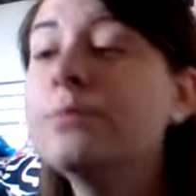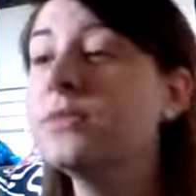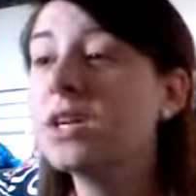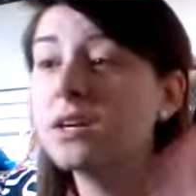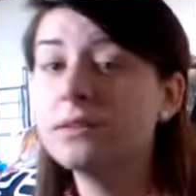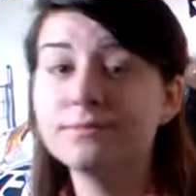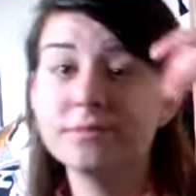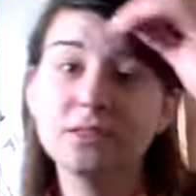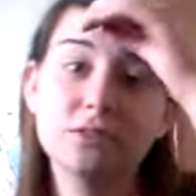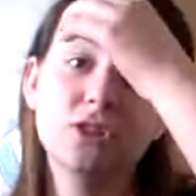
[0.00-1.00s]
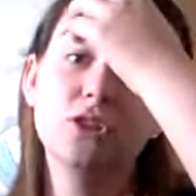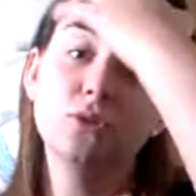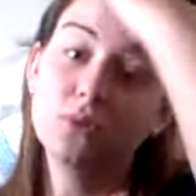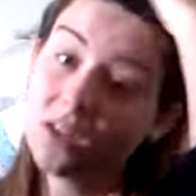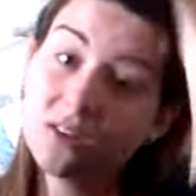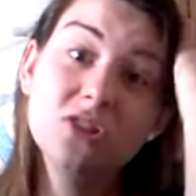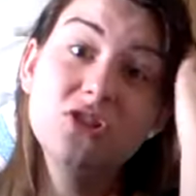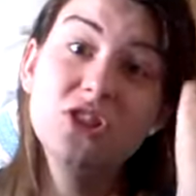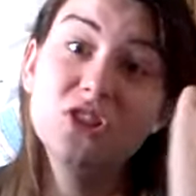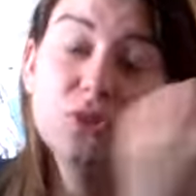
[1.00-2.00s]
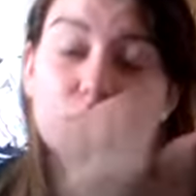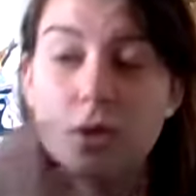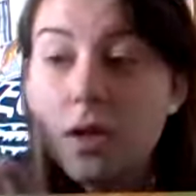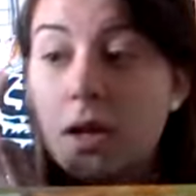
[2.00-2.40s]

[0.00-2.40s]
Yeah, it'll do. It'll do.